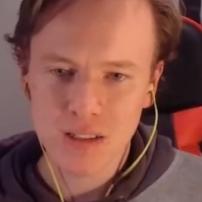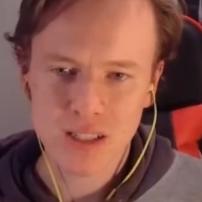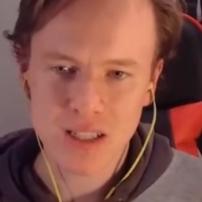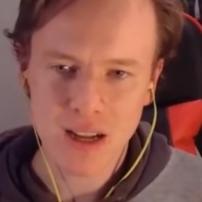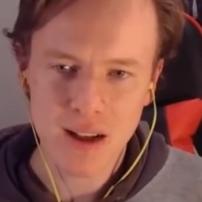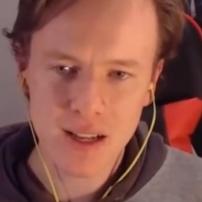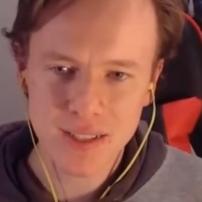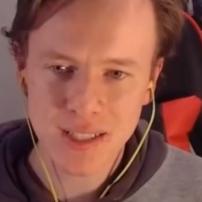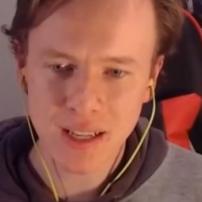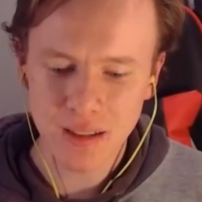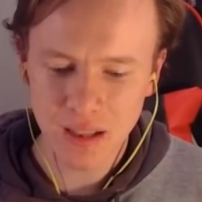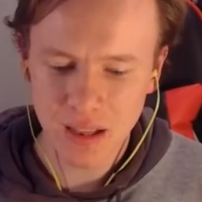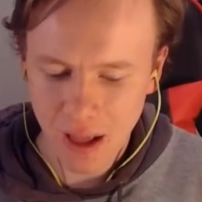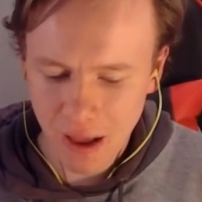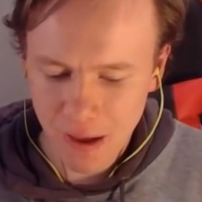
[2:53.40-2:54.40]
Stars
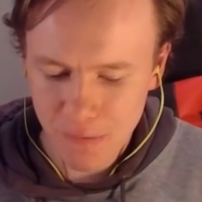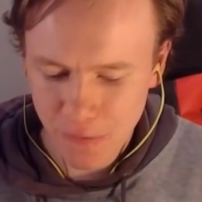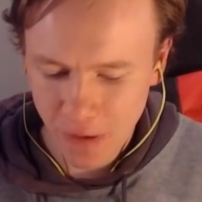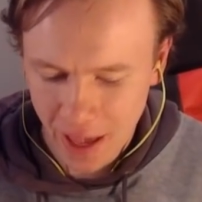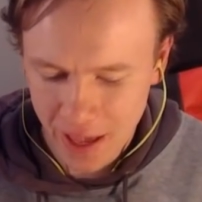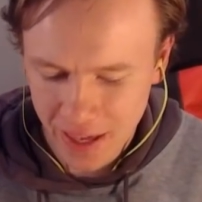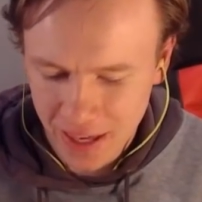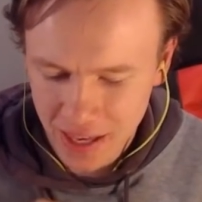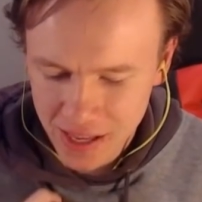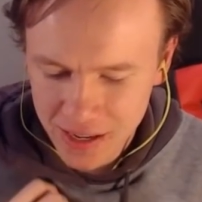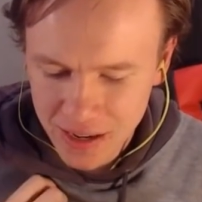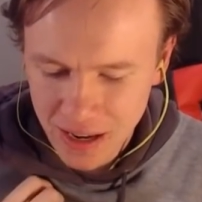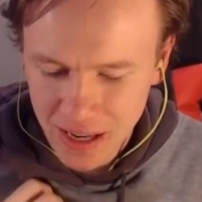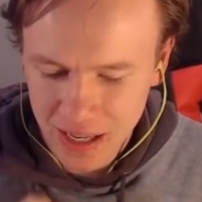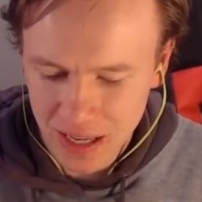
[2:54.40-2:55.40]
live
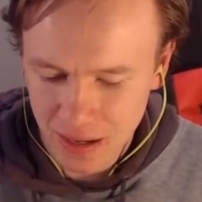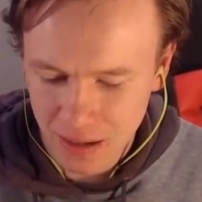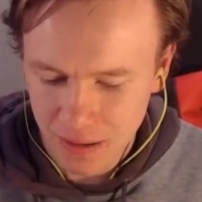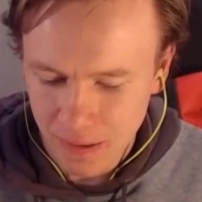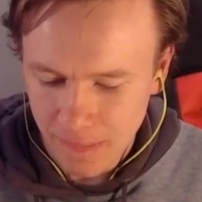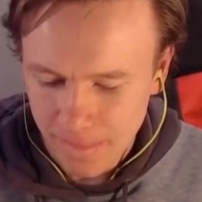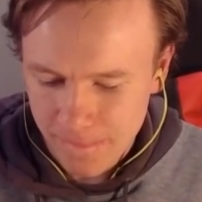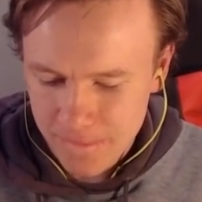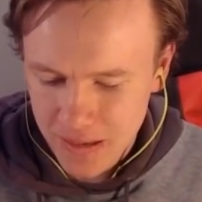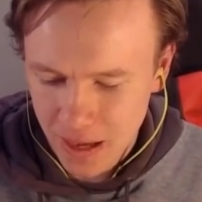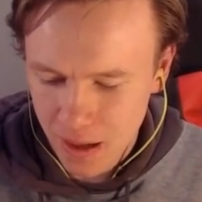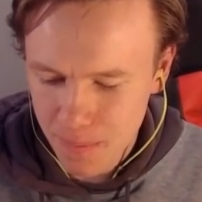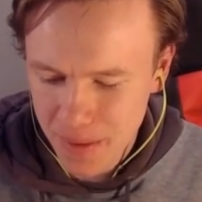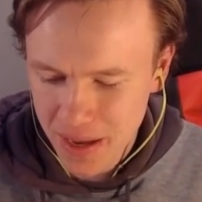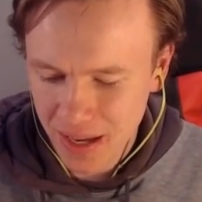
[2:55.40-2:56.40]
again here
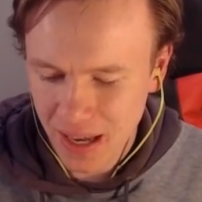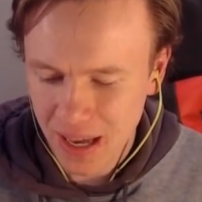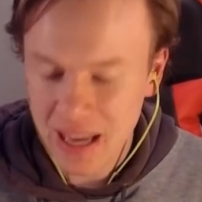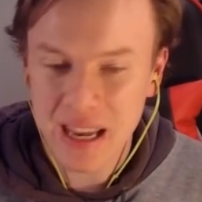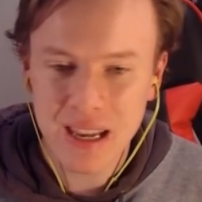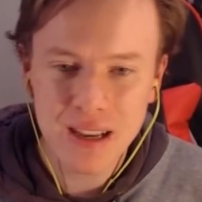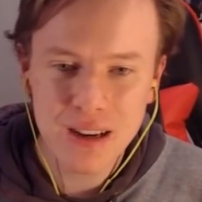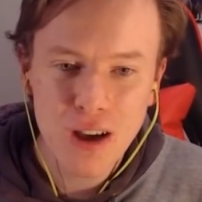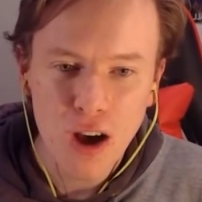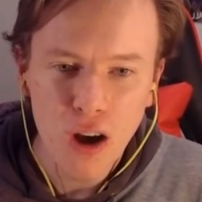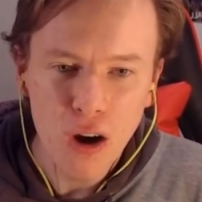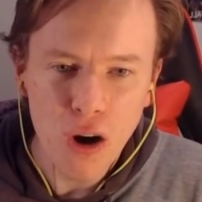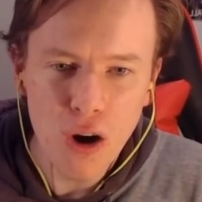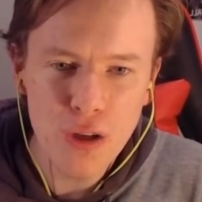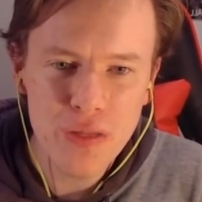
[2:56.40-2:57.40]
coming in
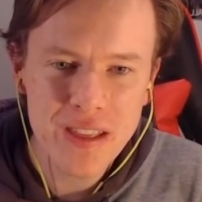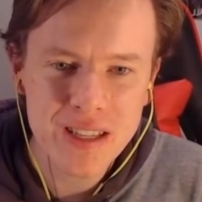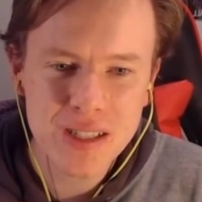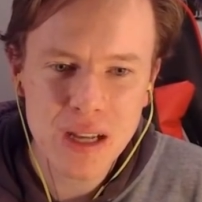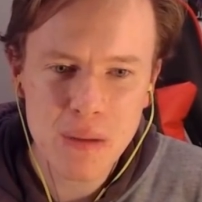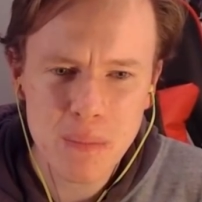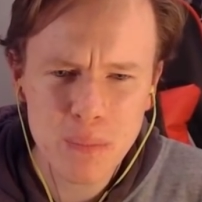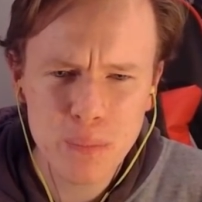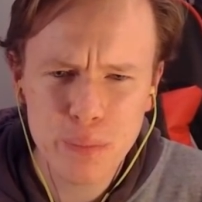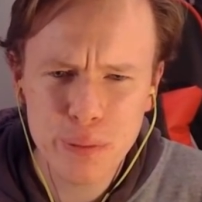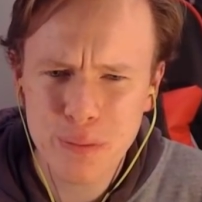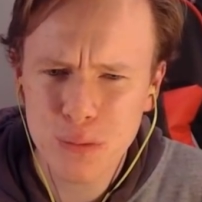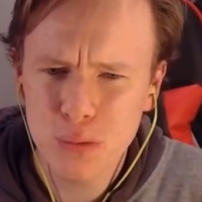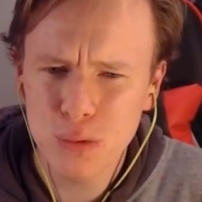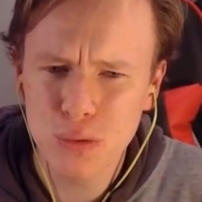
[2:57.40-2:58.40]
on this.
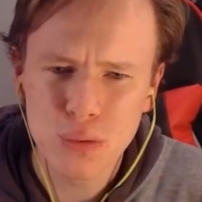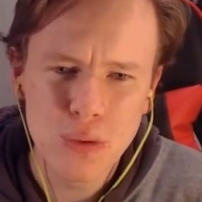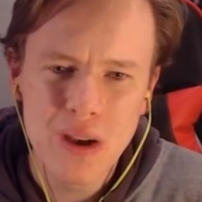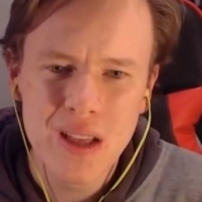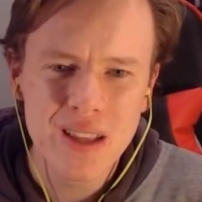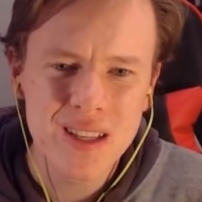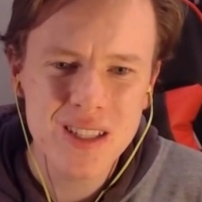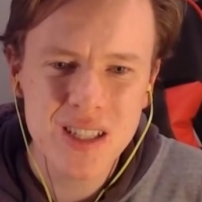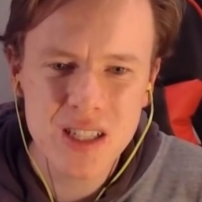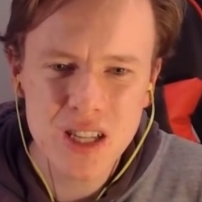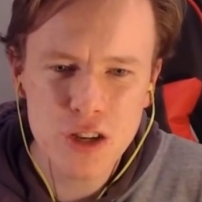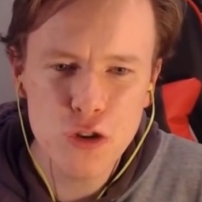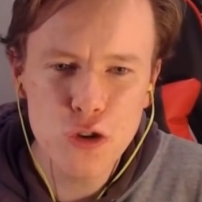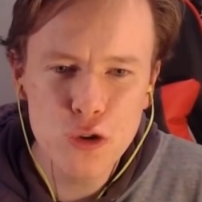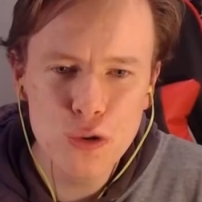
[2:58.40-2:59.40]
Ooh, this is
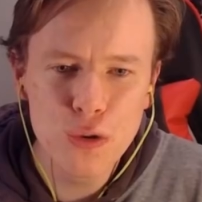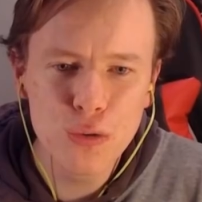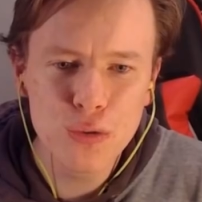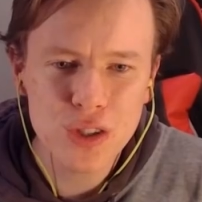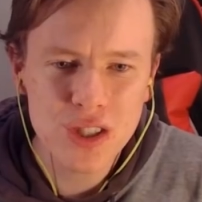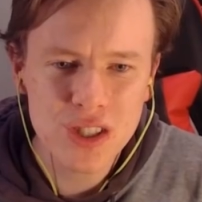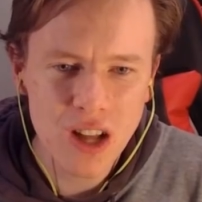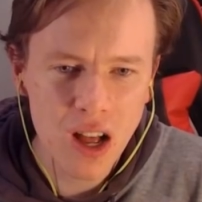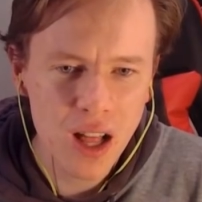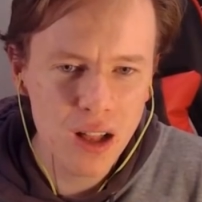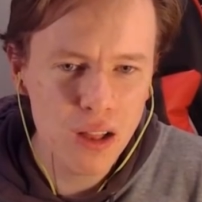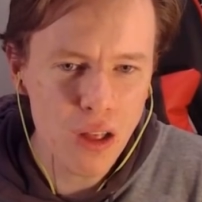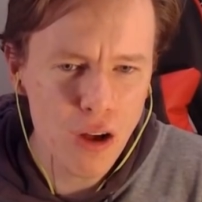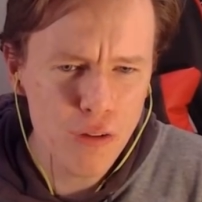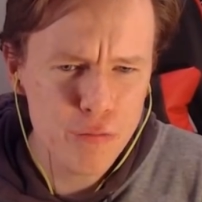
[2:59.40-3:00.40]
a new
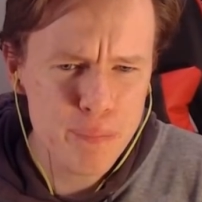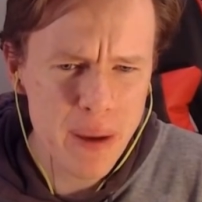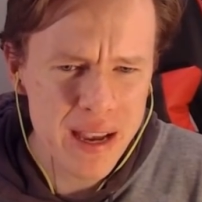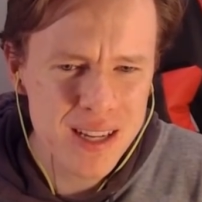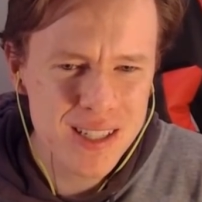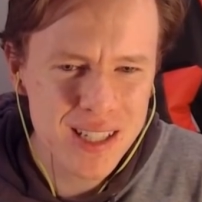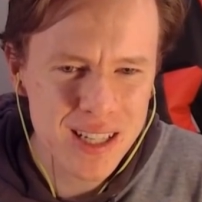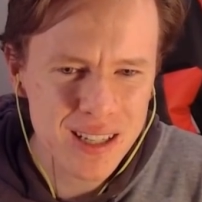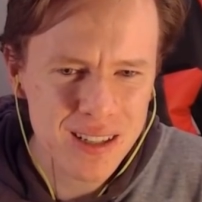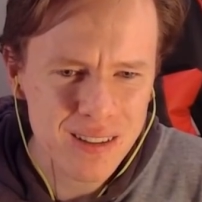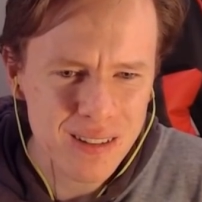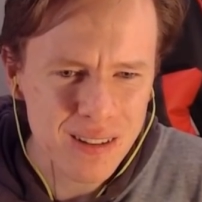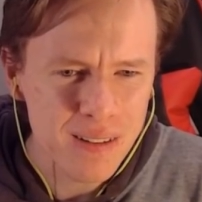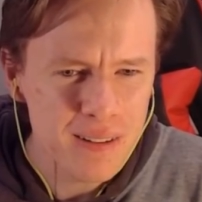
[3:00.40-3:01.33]
style of base here.